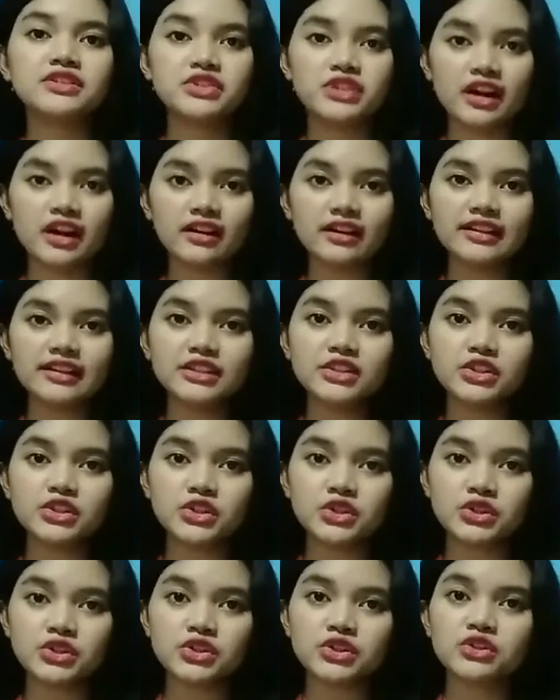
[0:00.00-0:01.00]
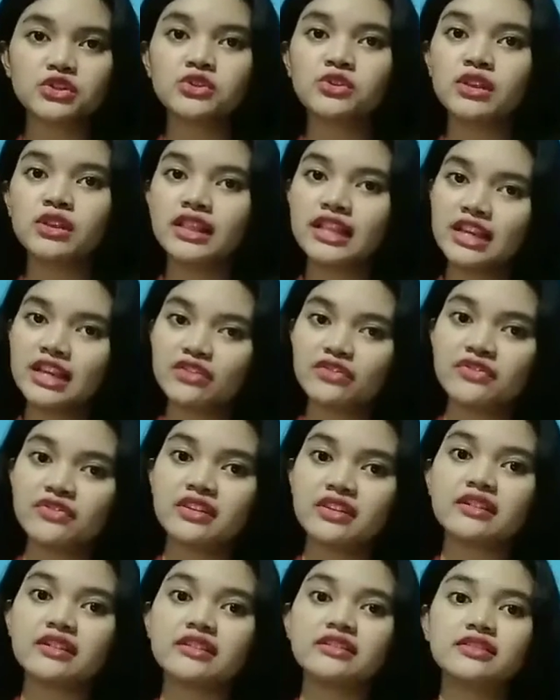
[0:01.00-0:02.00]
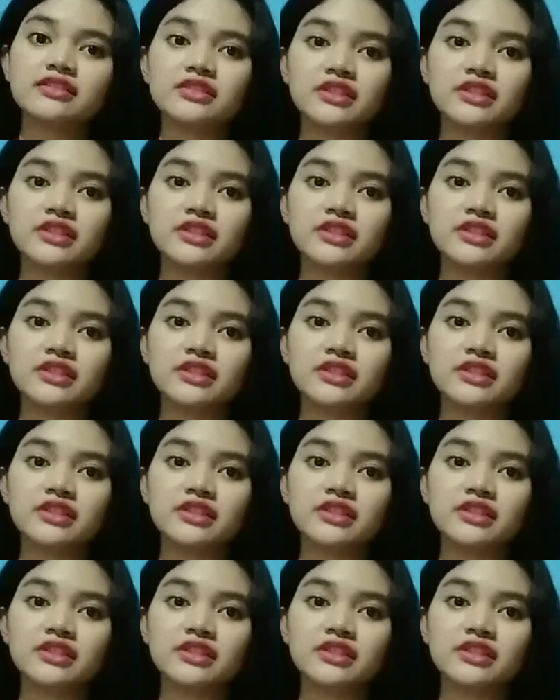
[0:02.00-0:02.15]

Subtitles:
Charlie chose to leave the